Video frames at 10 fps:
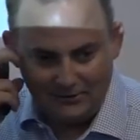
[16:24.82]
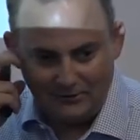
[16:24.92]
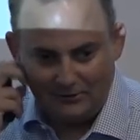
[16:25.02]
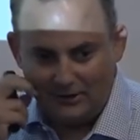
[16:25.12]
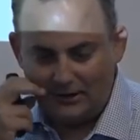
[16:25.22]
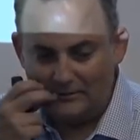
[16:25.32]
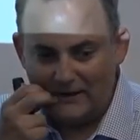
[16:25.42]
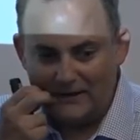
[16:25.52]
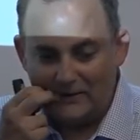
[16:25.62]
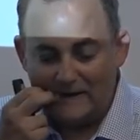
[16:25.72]
Google. Um,
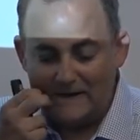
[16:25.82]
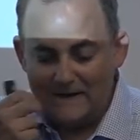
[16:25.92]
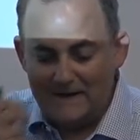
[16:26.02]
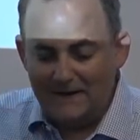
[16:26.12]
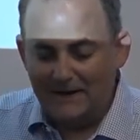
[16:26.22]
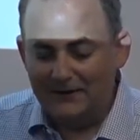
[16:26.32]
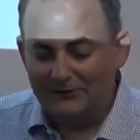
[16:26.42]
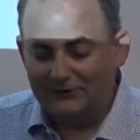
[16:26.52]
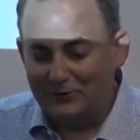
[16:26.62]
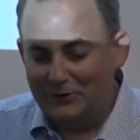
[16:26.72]
anyway, uh,
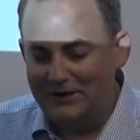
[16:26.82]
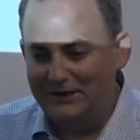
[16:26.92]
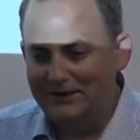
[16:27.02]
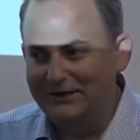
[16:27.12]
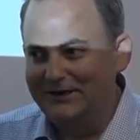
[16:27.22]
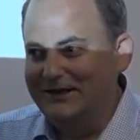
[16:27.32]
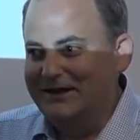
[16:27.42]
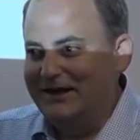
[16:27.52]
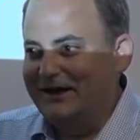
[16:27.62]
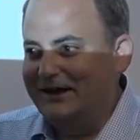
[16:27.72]
so
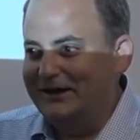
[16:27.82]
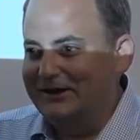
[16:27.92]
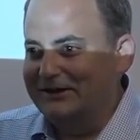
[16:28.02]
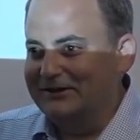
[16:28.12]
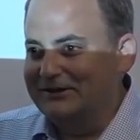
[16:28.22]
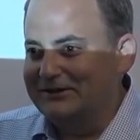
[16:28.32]
uh,